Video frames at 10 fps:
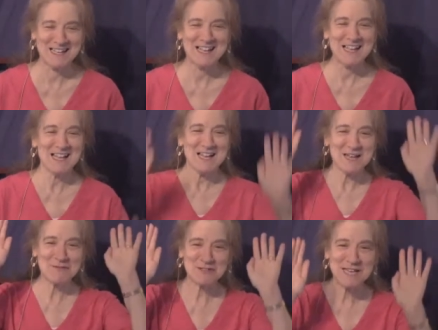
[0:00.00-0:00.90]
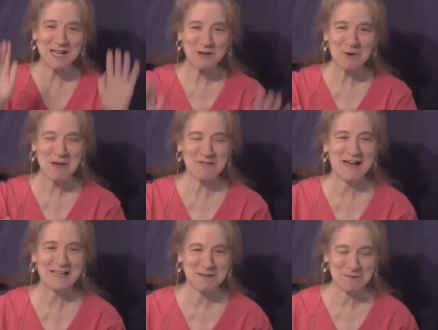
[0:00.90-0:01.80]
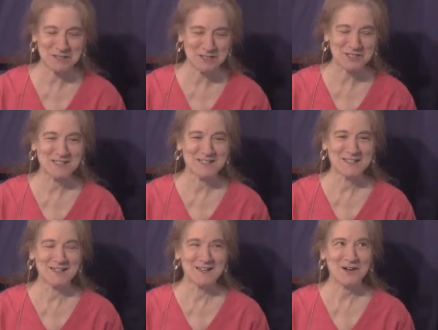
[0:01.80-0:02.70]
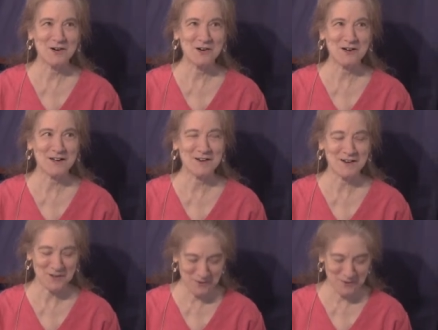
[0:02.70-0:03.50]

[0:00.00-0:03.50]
If you take away that image, okay, there I go